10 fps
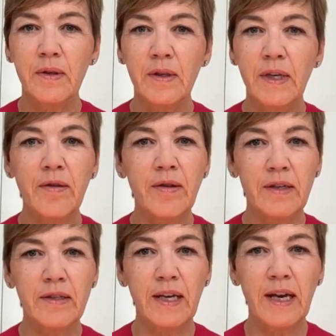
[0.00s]
He
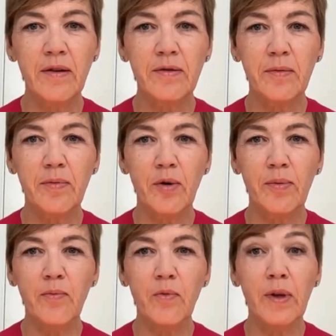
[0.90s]
thinks the housing
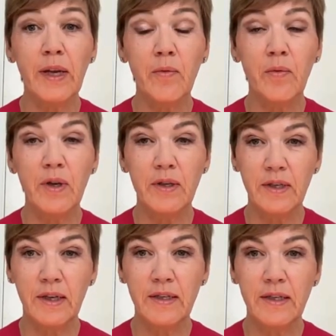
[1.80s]
problem will get worse
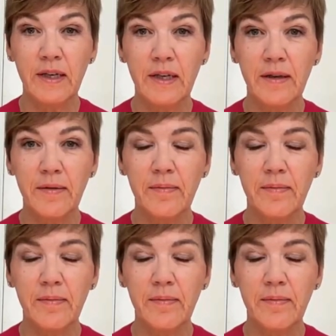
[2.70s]
next year.